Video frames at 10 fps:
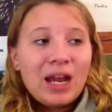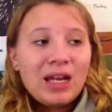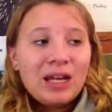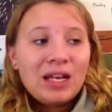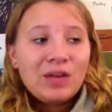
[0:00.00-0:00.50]

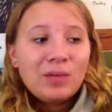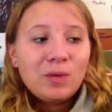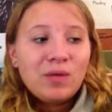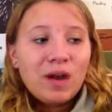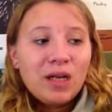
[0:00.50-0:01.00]
and then they would
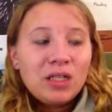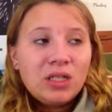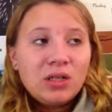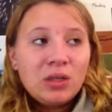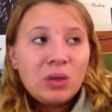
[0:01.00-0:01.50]
move on
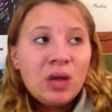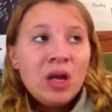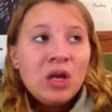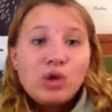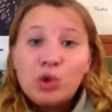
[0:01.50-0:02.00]
to
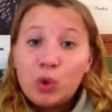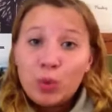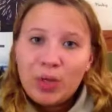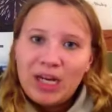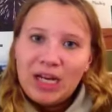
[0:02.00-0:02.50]
do a
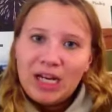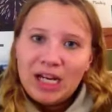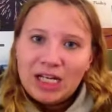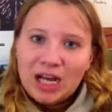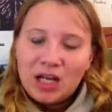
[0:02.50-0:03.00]
reading
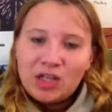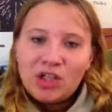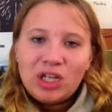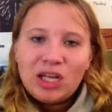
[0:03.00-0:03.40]
anthology.